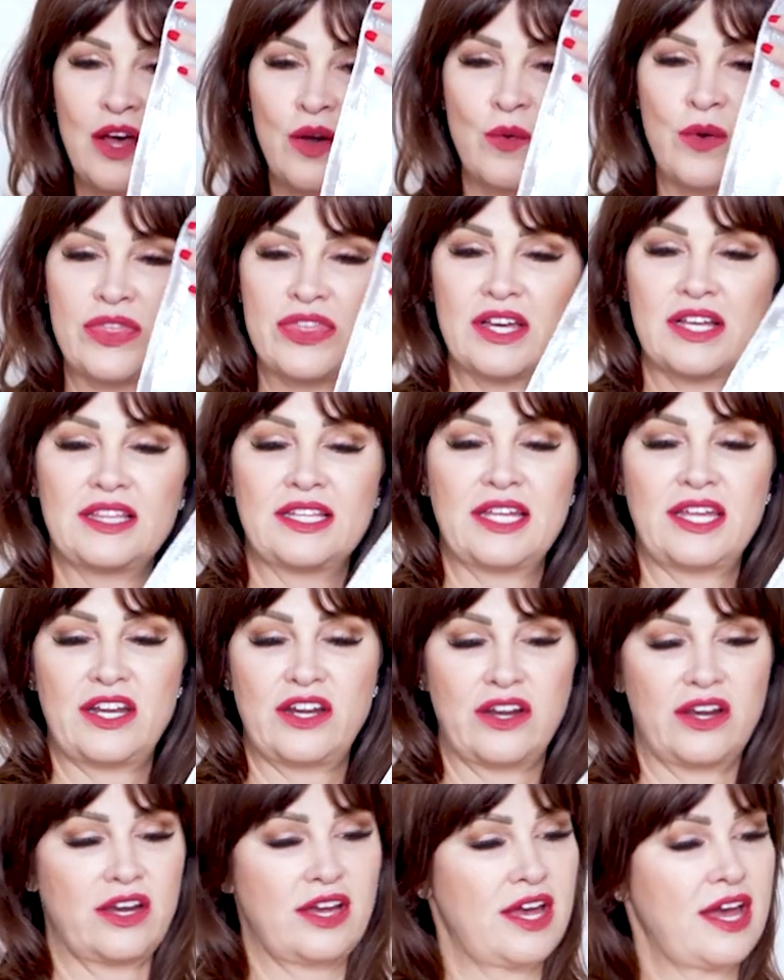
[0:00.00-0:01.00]
with the
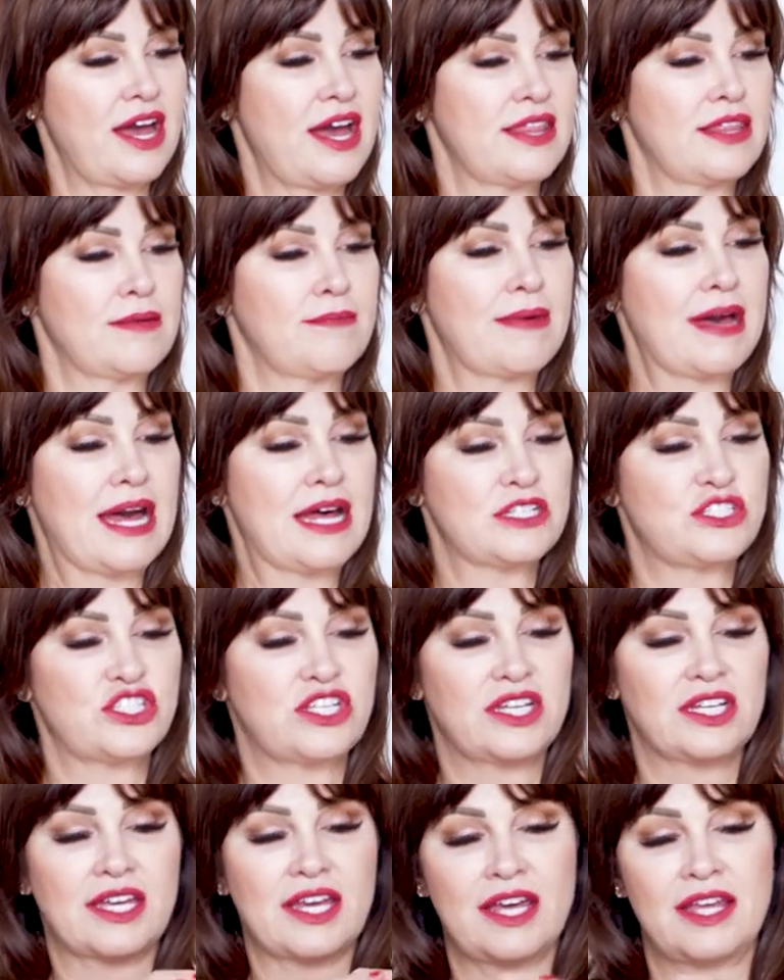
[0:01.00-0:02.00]
glitter and the
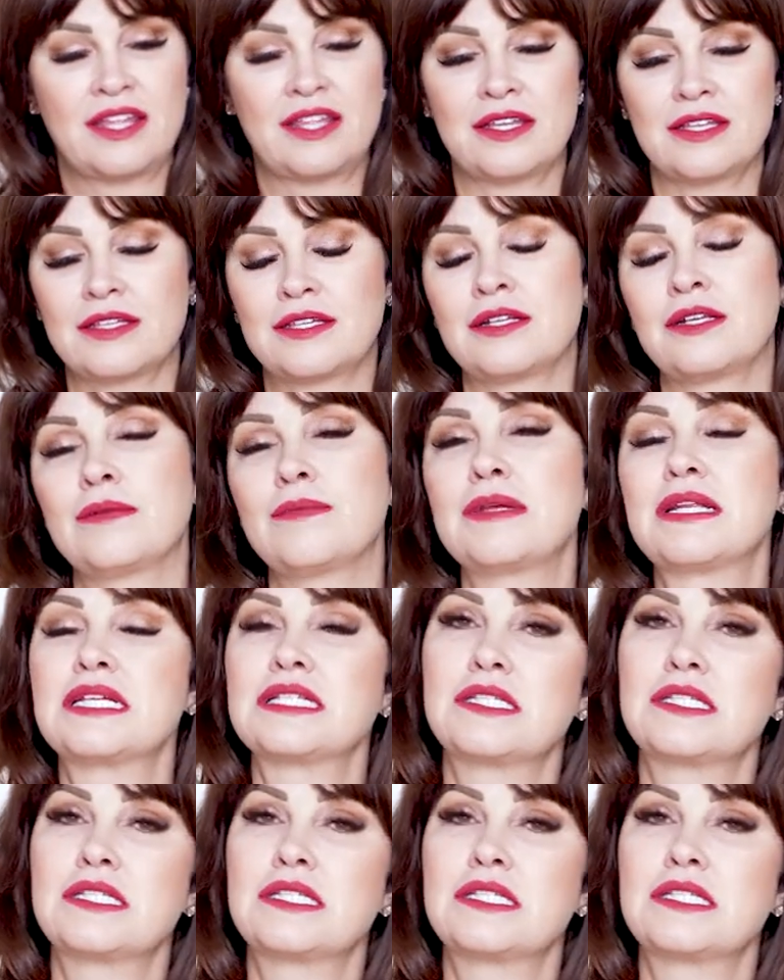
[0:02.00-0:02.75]
magic and a little bit of